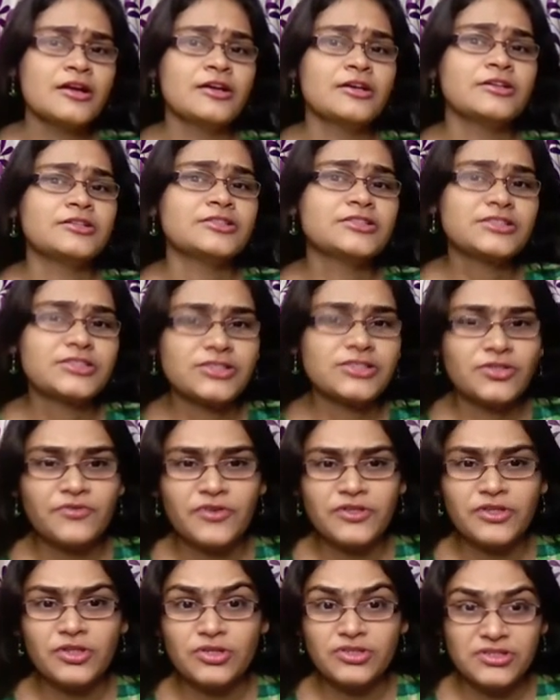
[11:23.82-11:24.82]
So for
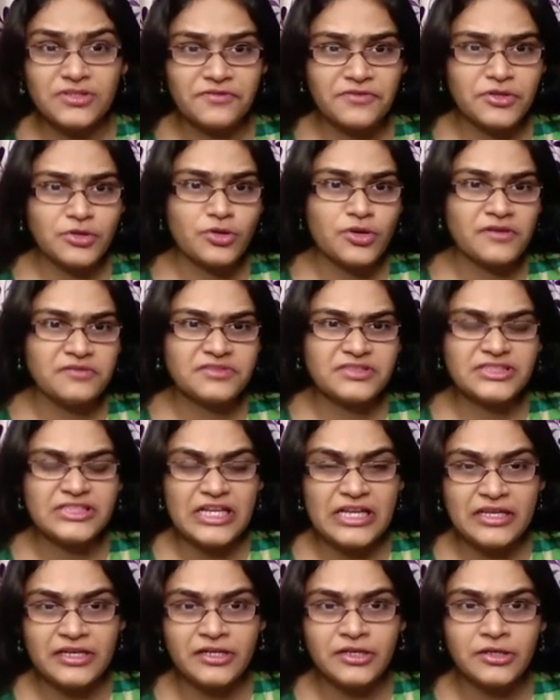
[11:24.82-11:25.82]
those of you who have
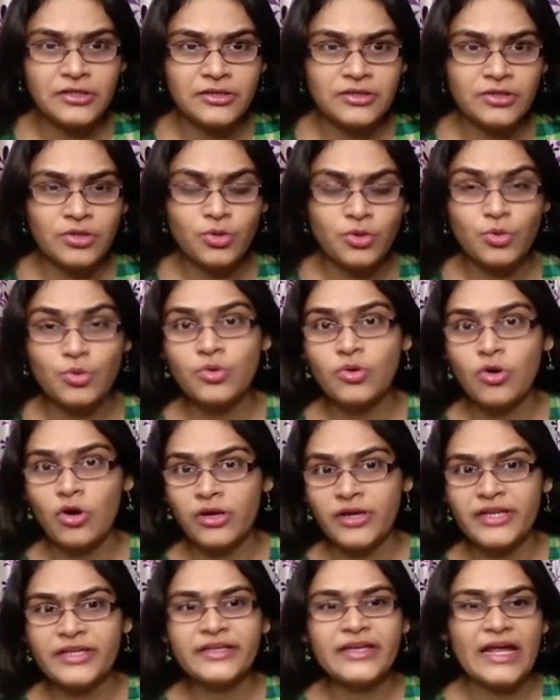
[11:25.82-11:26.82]
seen it, who
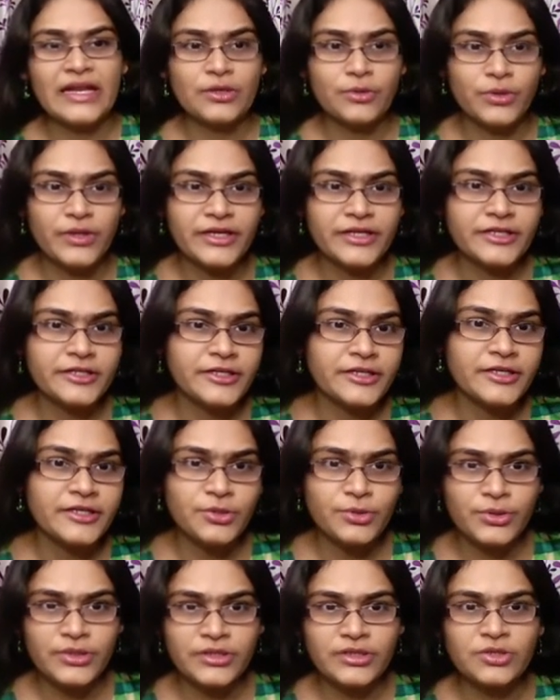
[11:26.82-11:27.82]
already calculated it, you
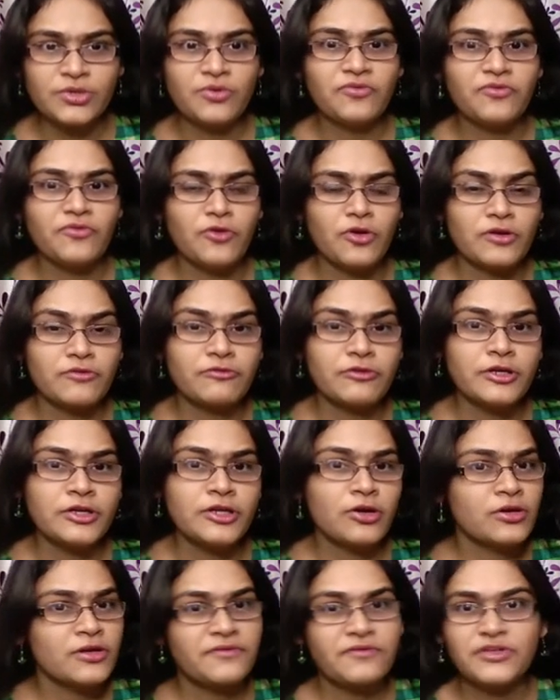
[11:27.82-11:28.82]
can go forward, or
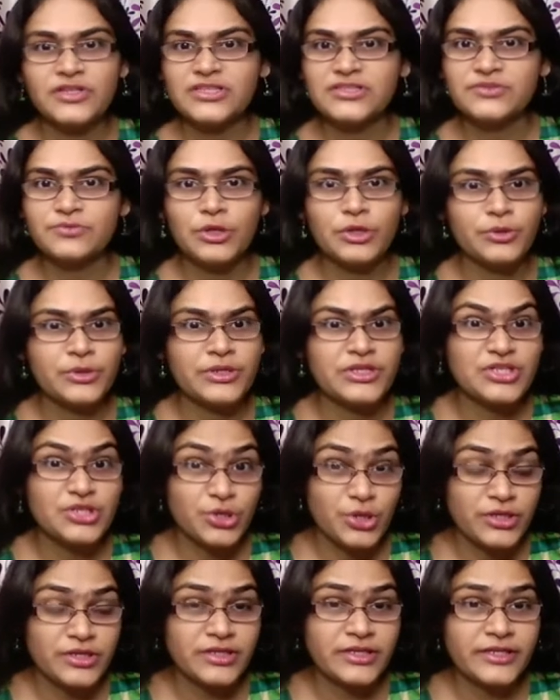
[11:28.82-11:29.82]
if you just want to
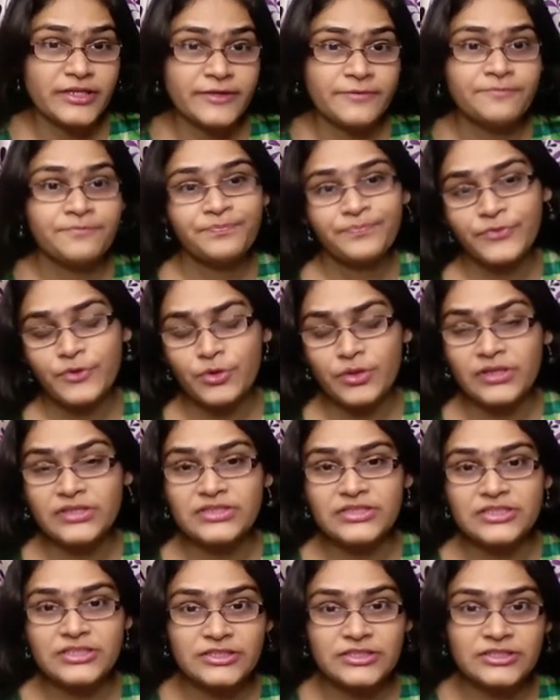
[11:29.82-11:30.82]
enjoy the game, you can
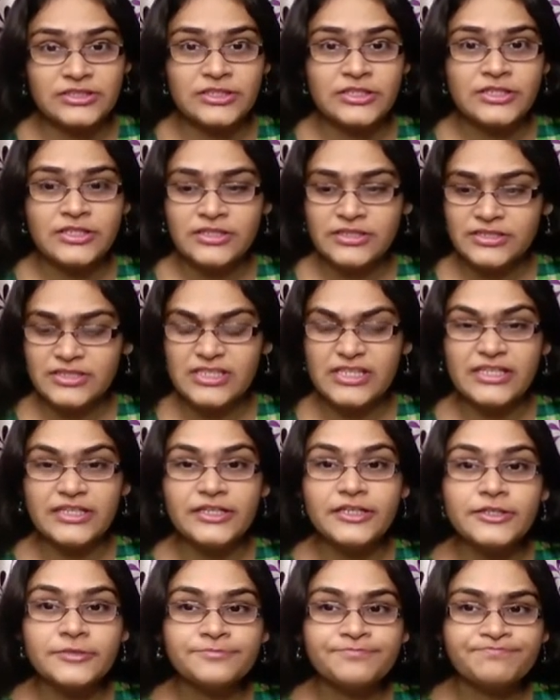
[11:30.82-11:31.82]
just see
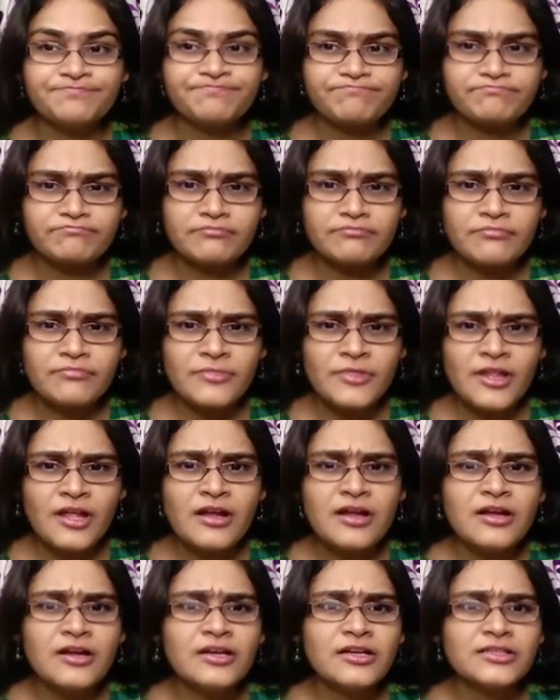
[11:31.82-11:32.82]
it.
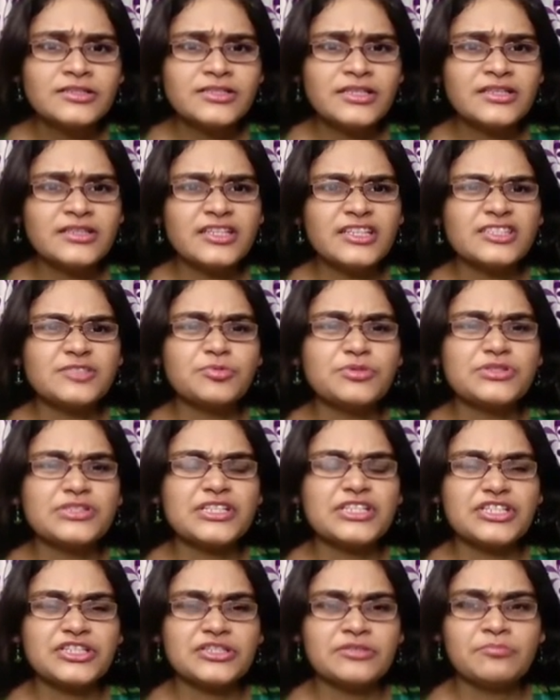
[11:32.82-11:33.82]
So in this
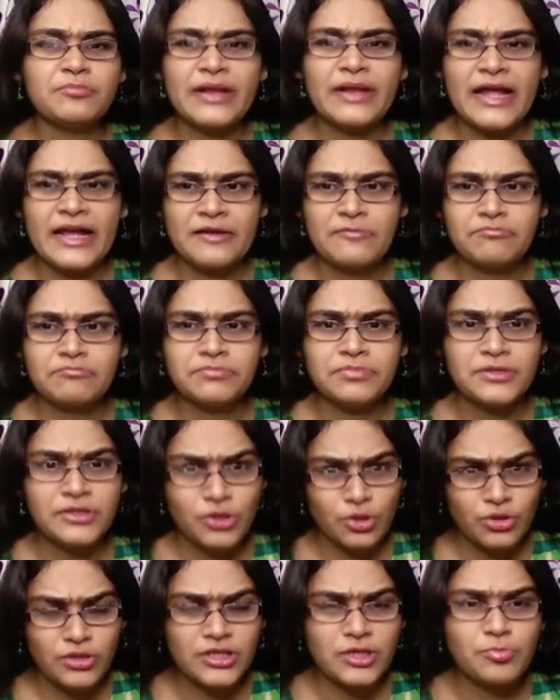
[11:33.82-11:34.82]
position, black
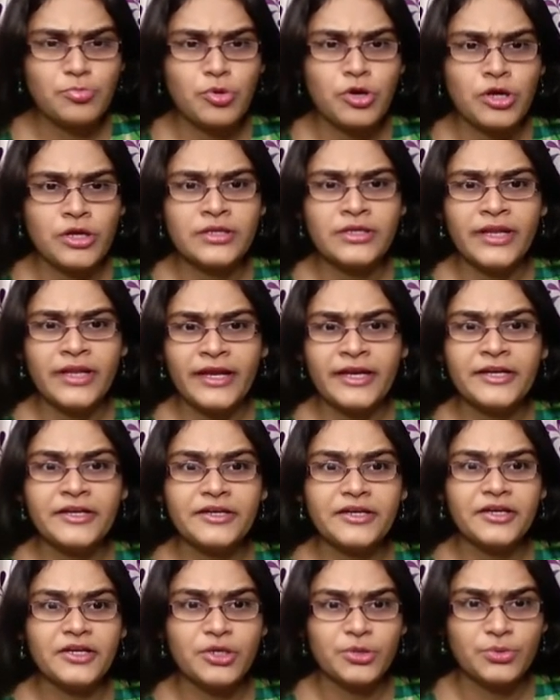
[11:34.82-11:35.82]
took the pawn knight
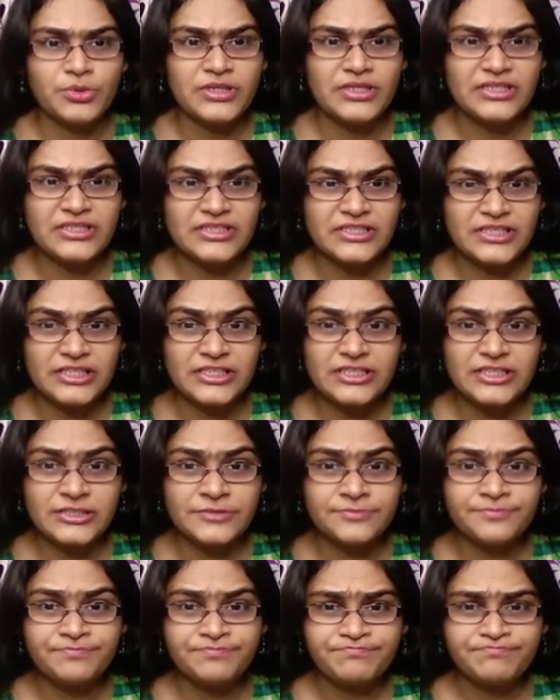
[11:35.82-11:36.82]
into e6.
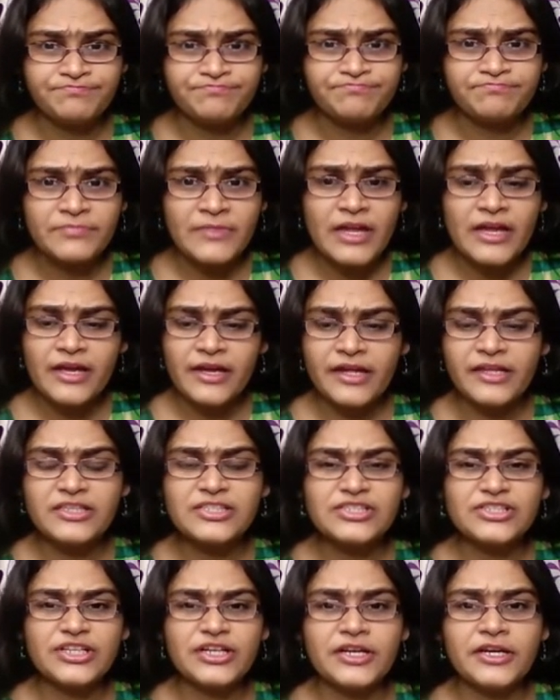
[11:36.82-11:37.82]

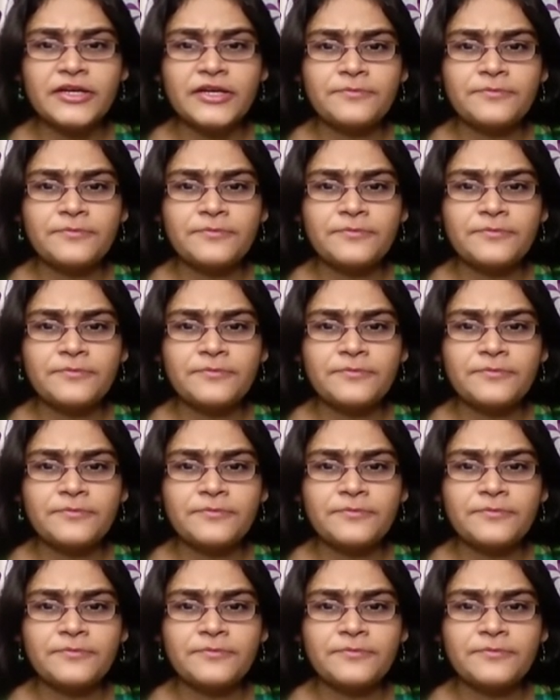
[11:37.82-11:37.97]
Instead,